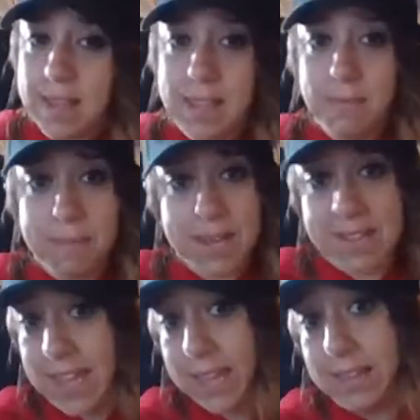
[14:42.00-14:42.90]
that you want me to
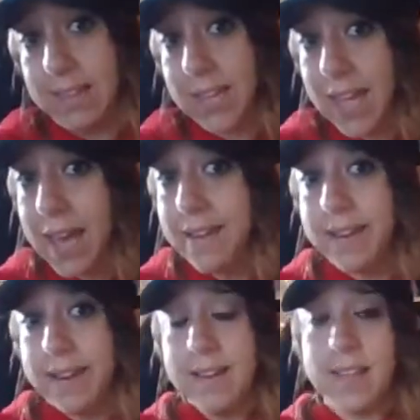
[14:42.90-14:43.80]
take a look at,
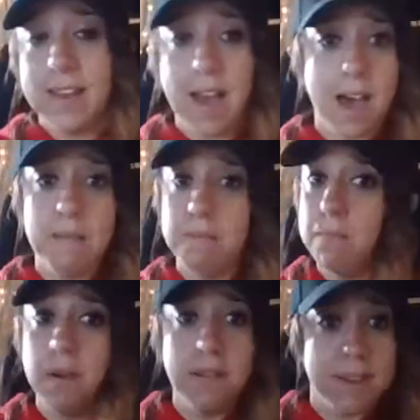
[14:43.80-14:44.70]
then I'm
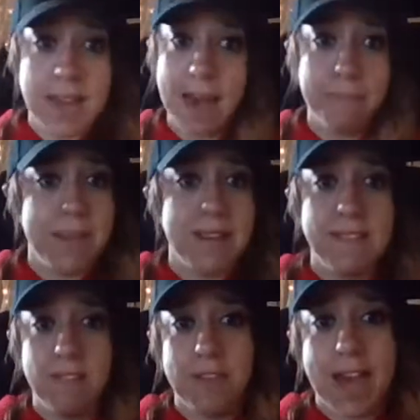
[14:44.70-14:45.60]
more than happy to
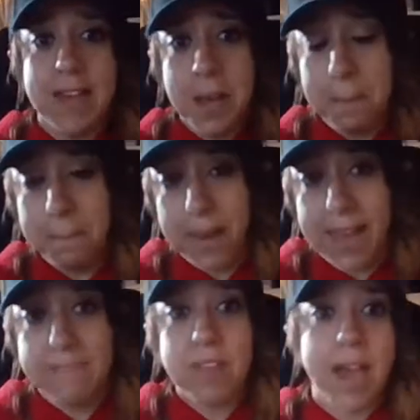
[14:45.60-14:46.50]
do that.
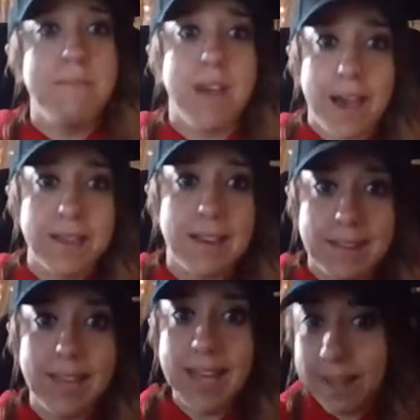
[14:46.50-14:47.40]
But I'm not going
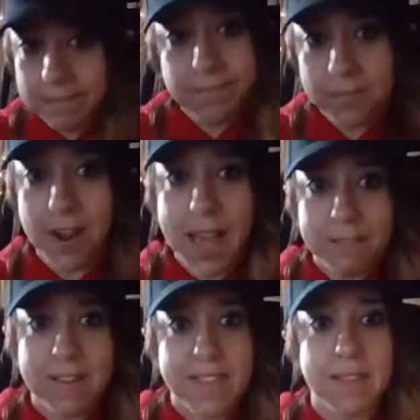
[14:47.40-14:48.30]
to, like, for
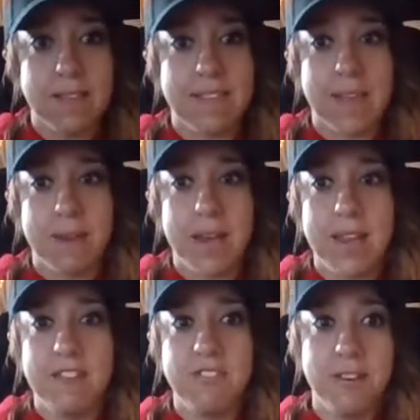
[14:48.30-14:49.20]
every single assignment on
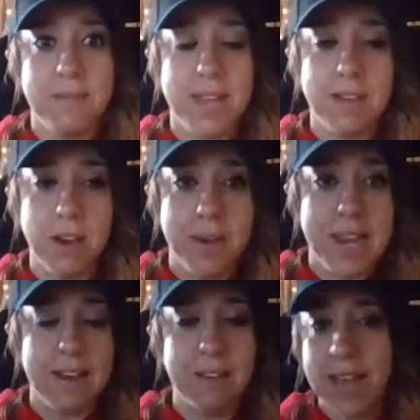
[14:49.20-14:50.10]
Edgenuity, go
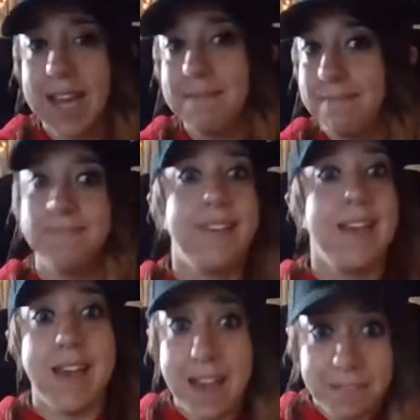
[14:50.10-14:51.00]
in and grade
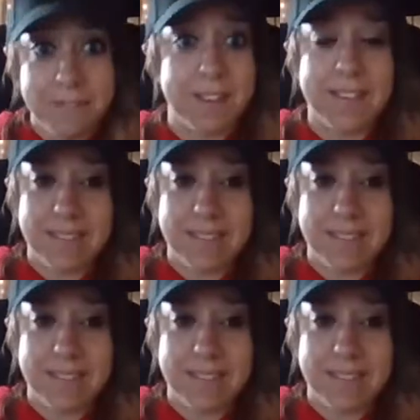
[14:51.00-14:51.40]
every